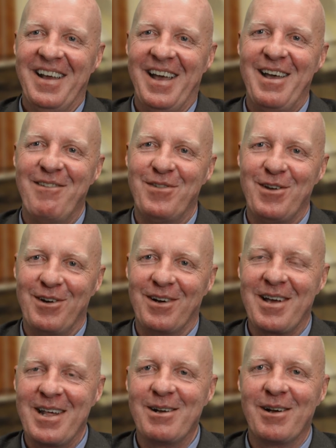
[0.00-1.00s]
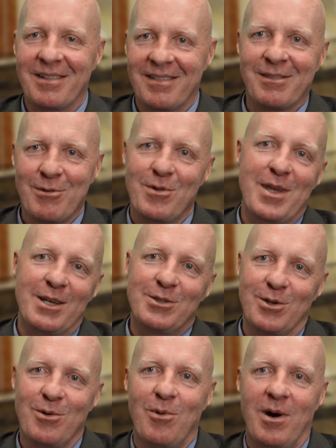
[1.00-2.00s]
if you're going to do this,
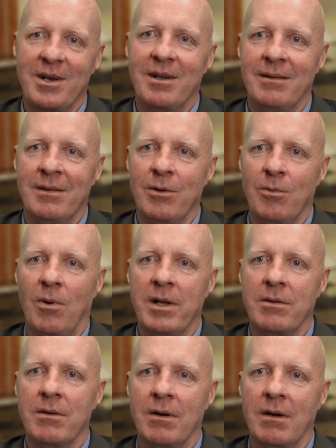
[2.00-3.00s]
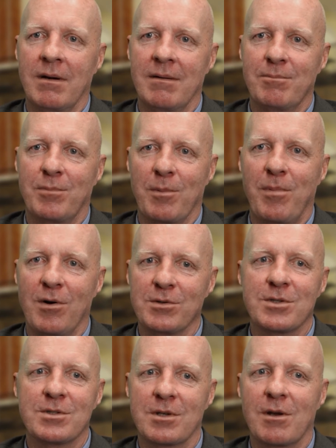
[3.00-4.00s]
you want your
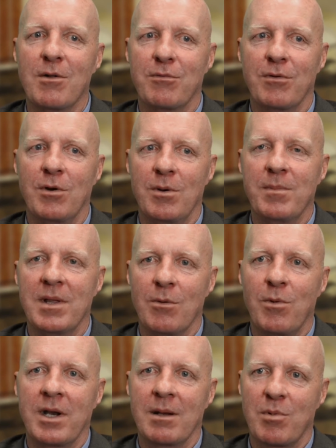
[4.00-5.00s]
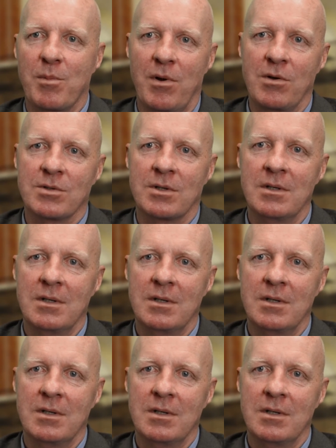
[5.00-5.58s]
proposals to go through and be the winning proposal.